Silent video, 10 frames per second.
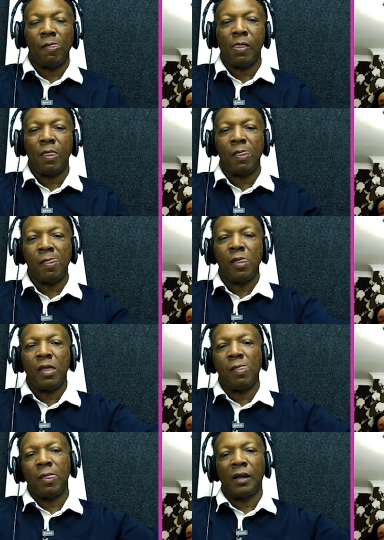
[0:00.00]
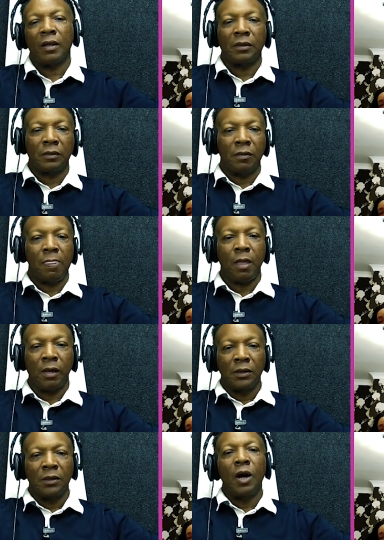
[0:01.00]
before Burbank.
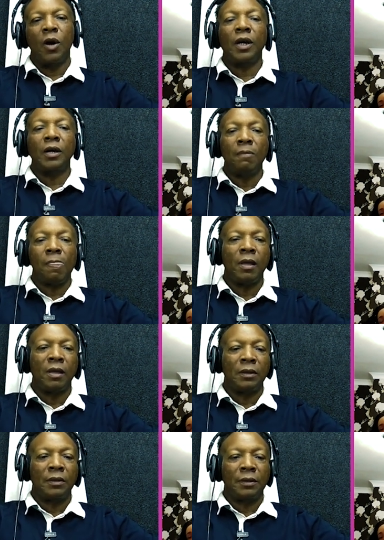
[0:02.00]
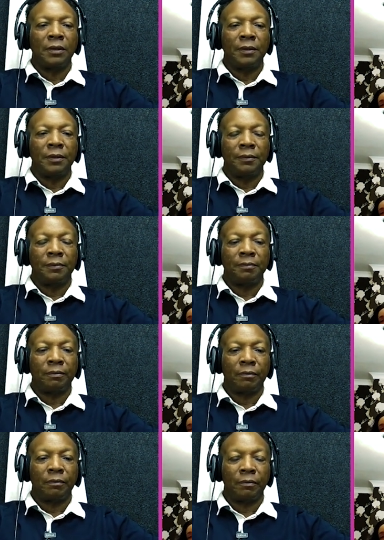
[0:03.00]
Okay. Just great, great
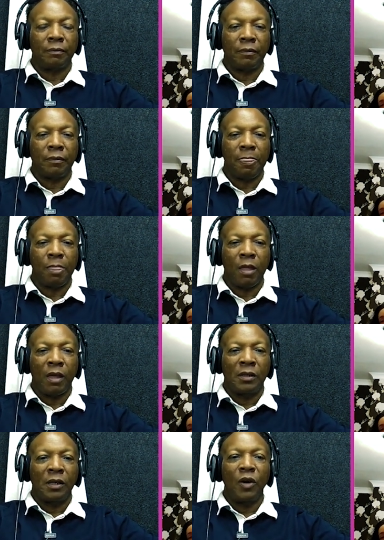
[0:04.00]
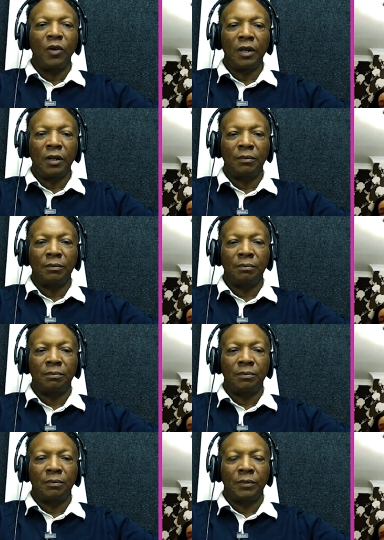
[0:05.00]
stuff. Okay. We used to
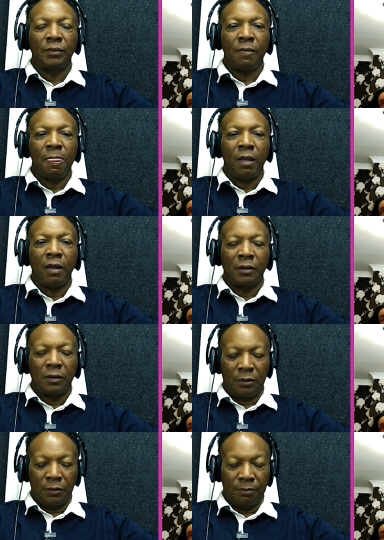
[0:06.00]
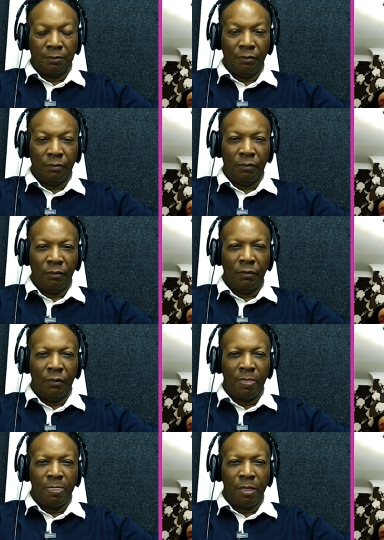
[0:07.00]
party in in in uh, rodeo.